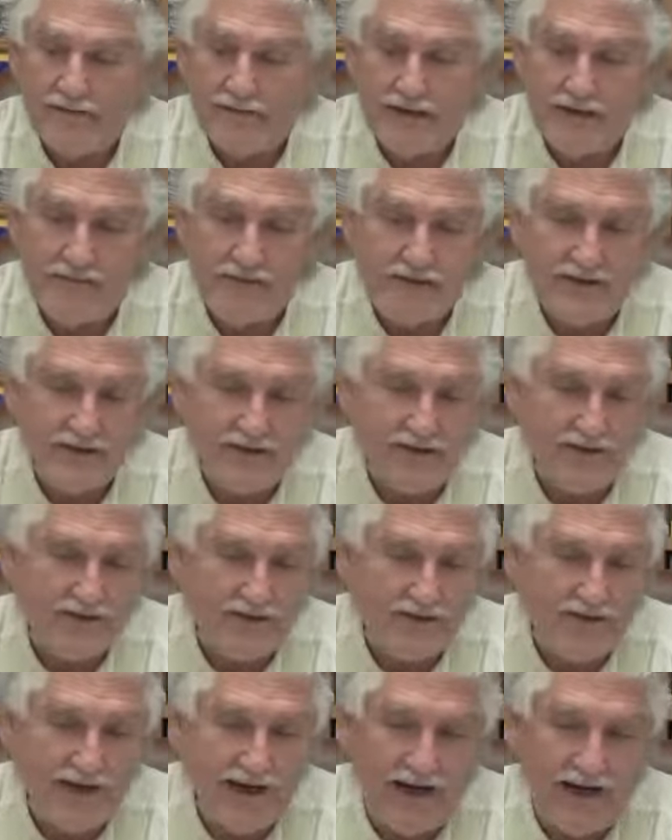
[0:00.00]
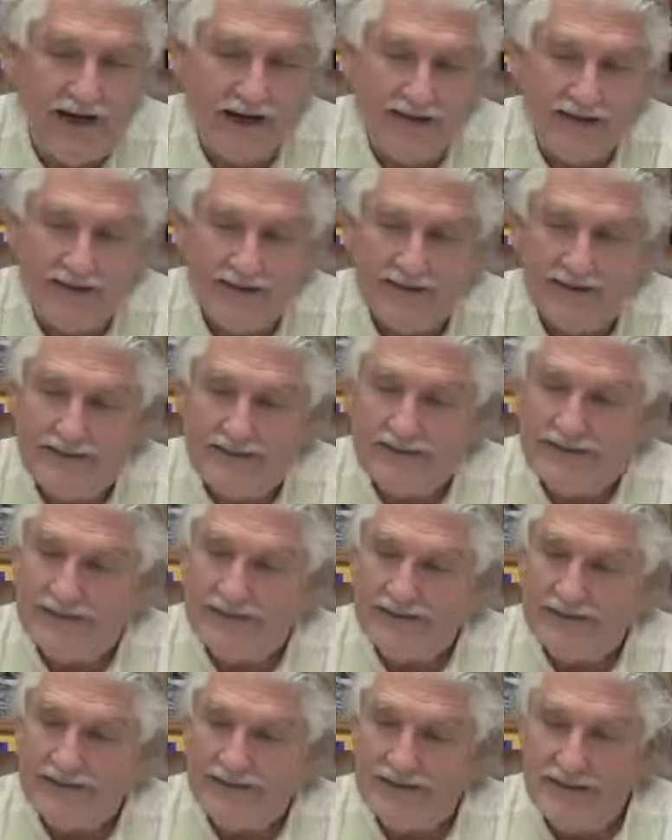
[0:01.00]
Me, myself, and I,
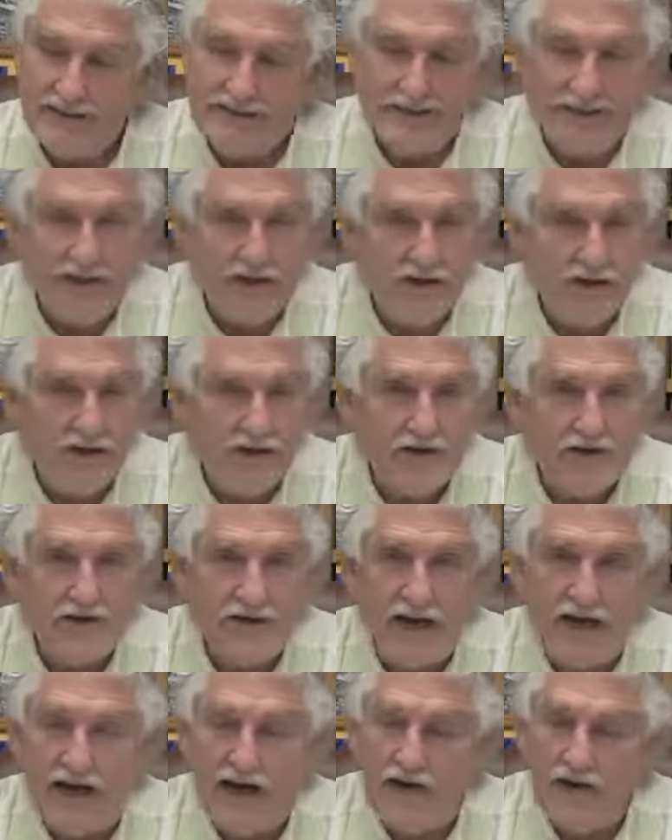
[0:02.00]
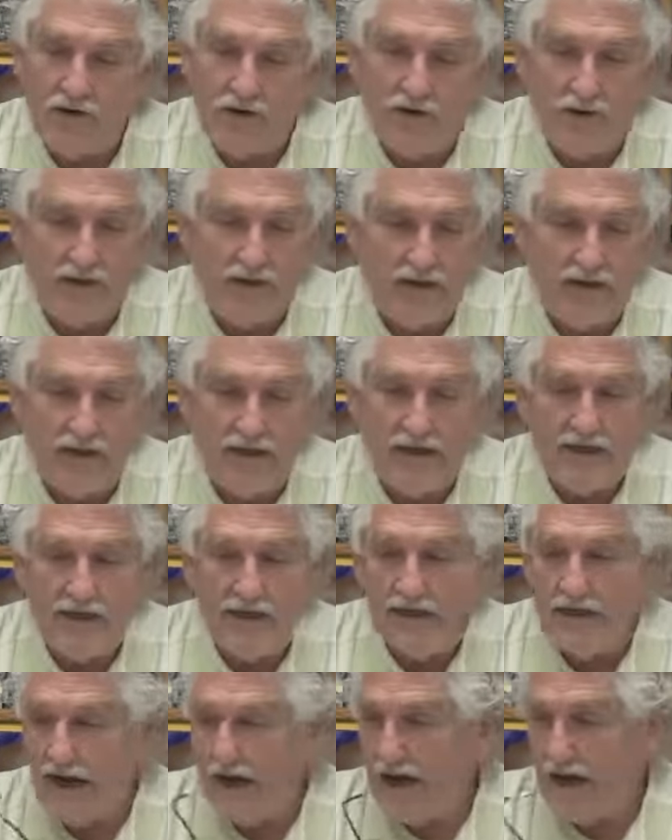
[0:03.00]
these years, I don't
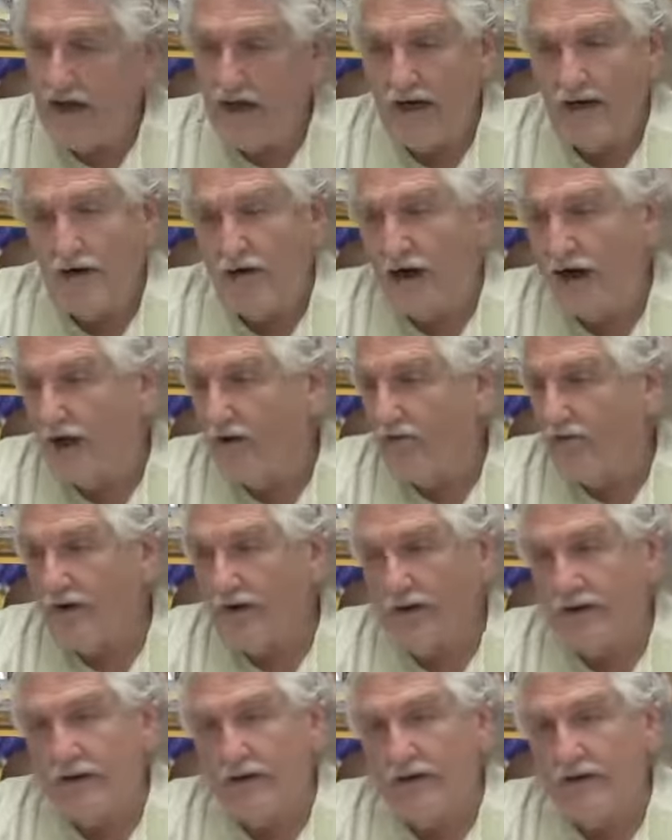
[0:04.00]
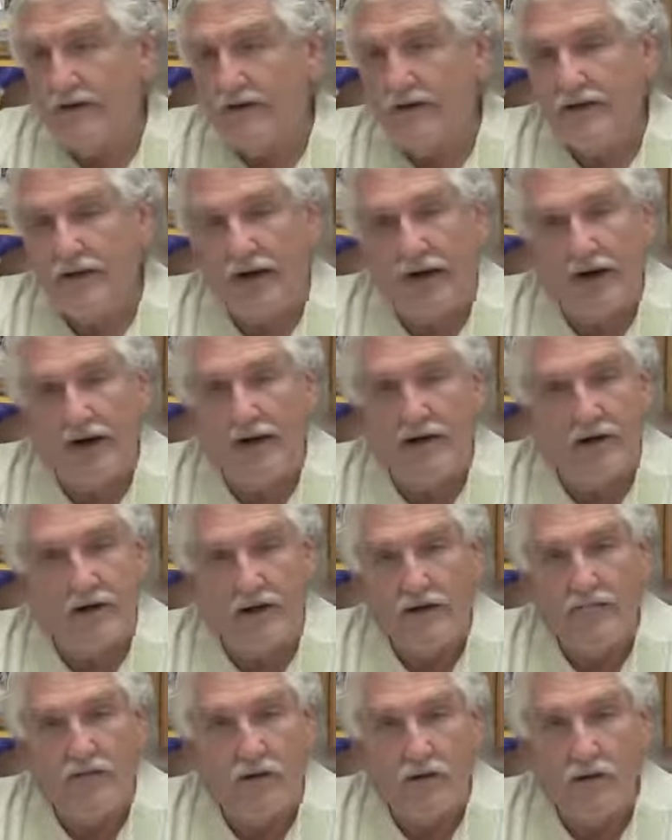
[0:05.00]
have any care
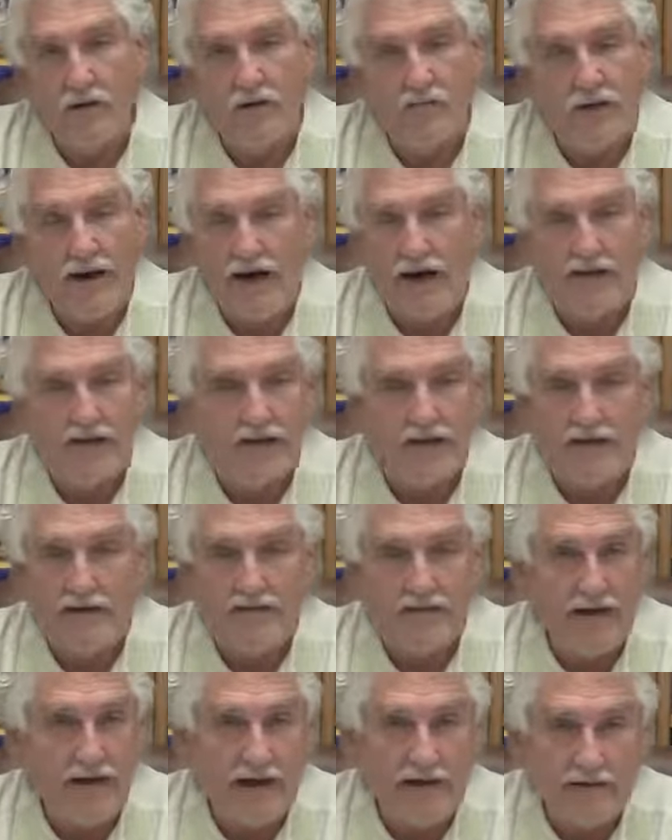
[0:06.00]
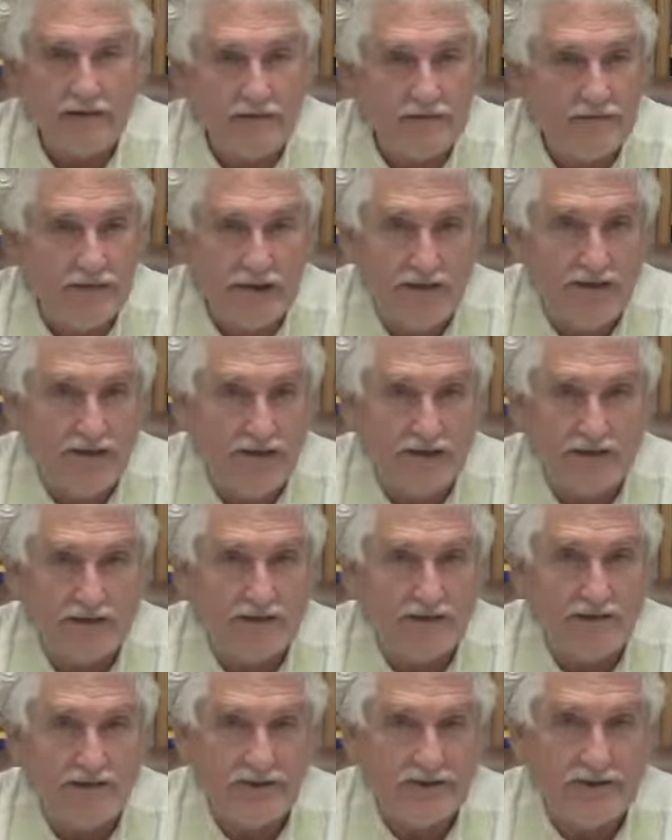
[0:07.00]
anymore about any of that, to be
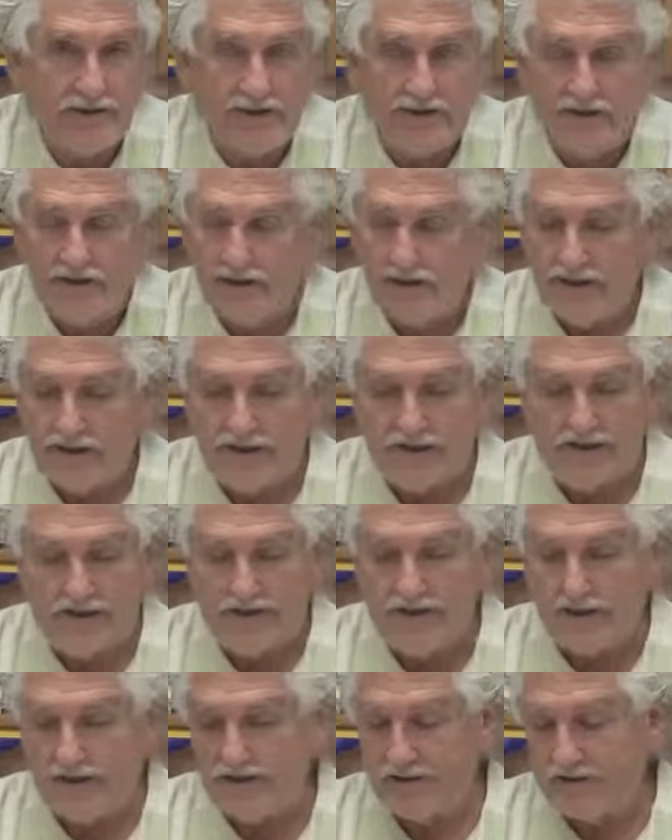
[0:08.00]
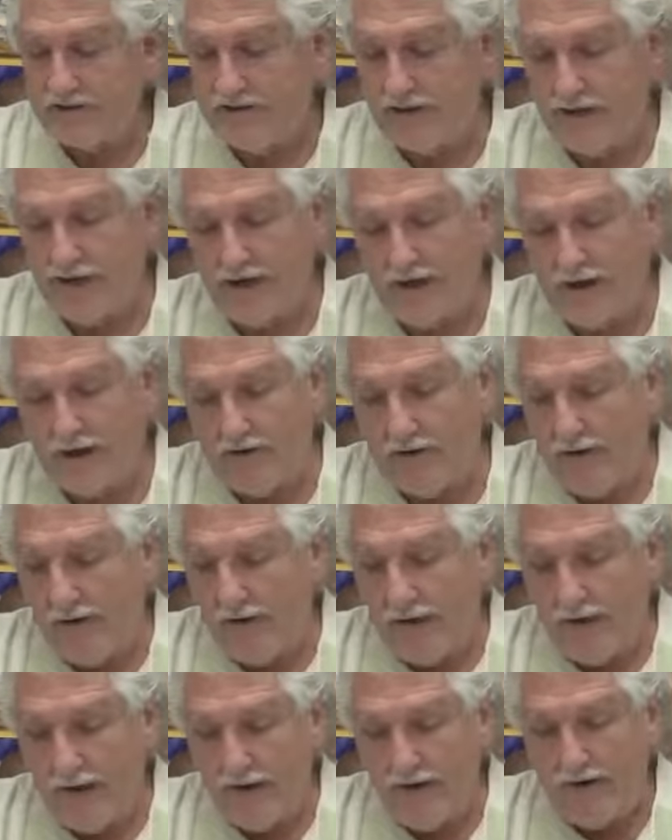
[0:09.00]
honest with you. It's just
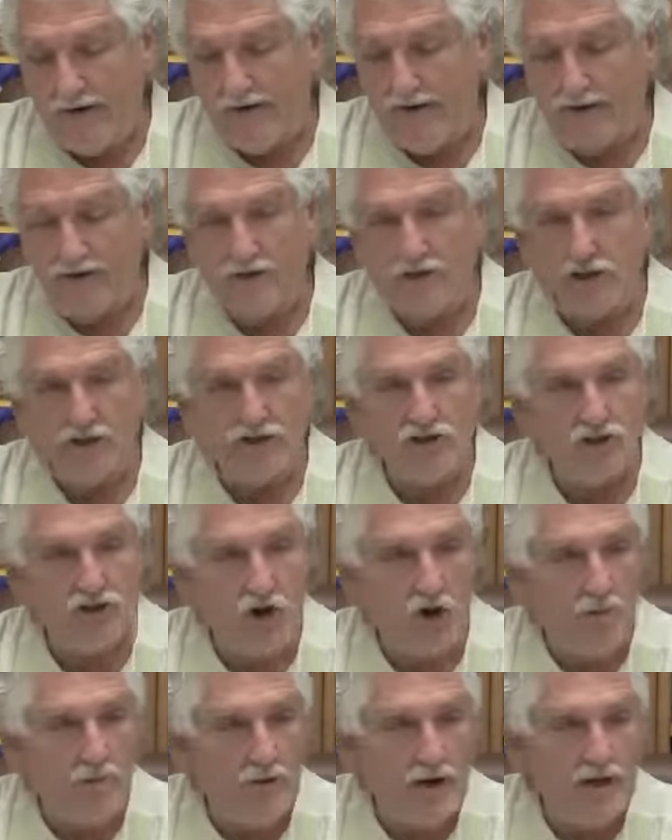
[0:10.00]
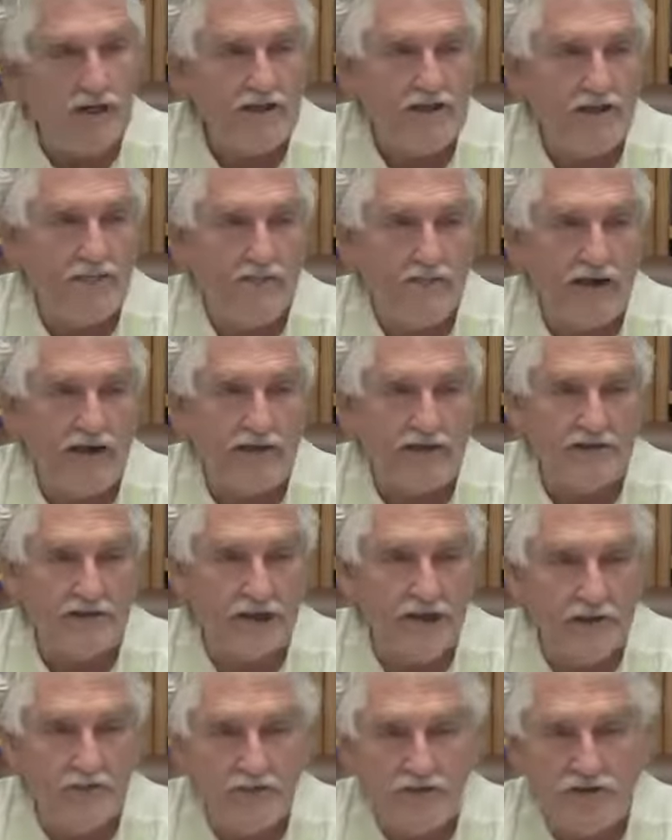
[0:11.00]
there's just so much in man's
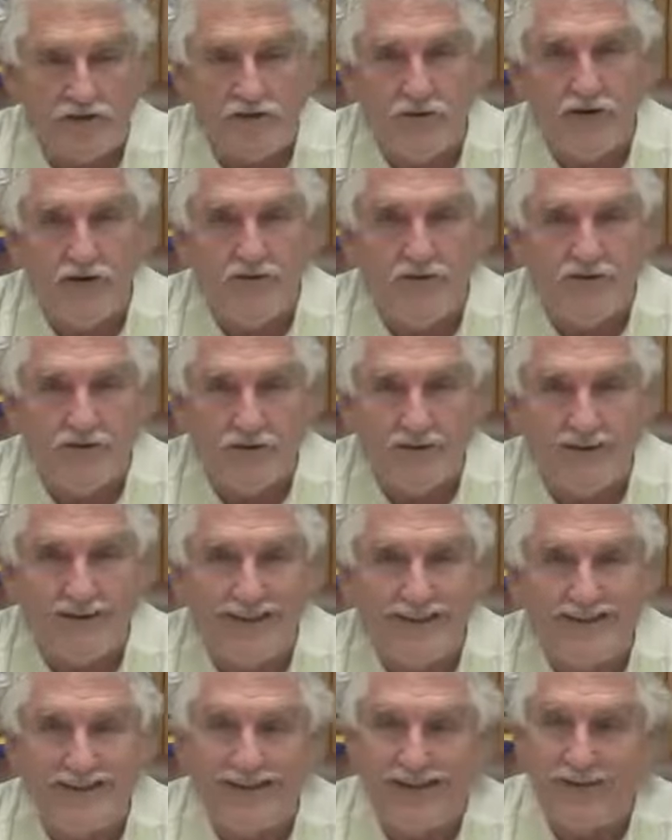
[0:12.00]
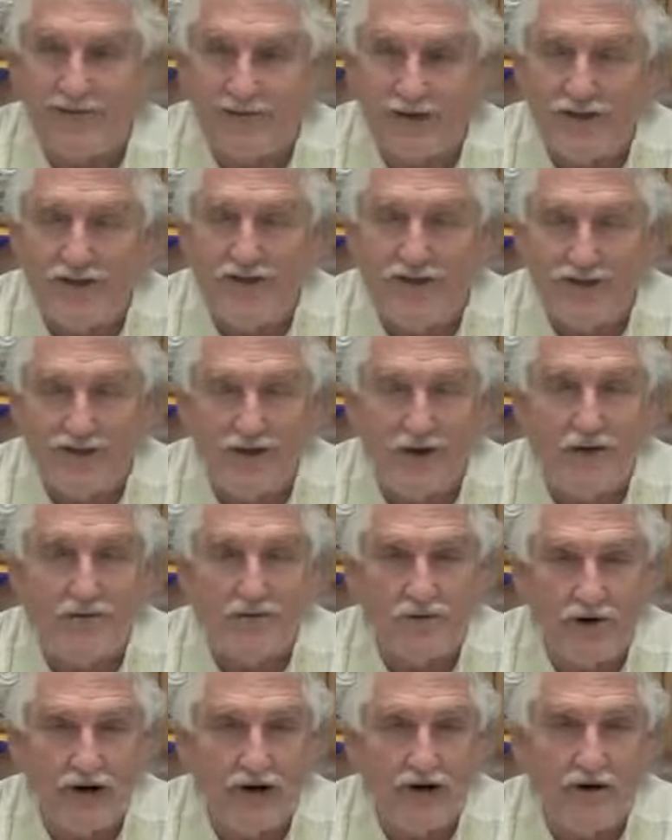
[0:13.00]
chemistry and physics that we just
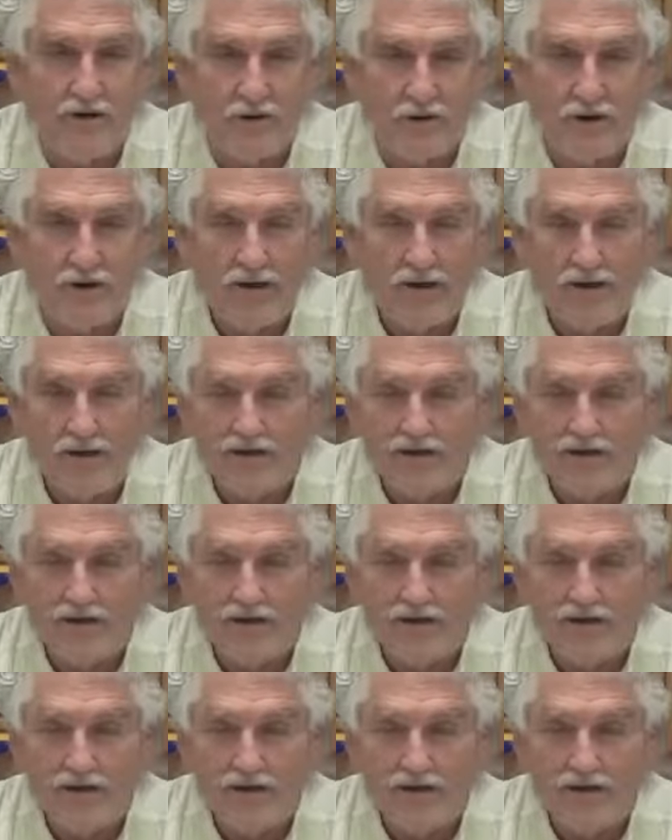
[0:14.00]
don't know.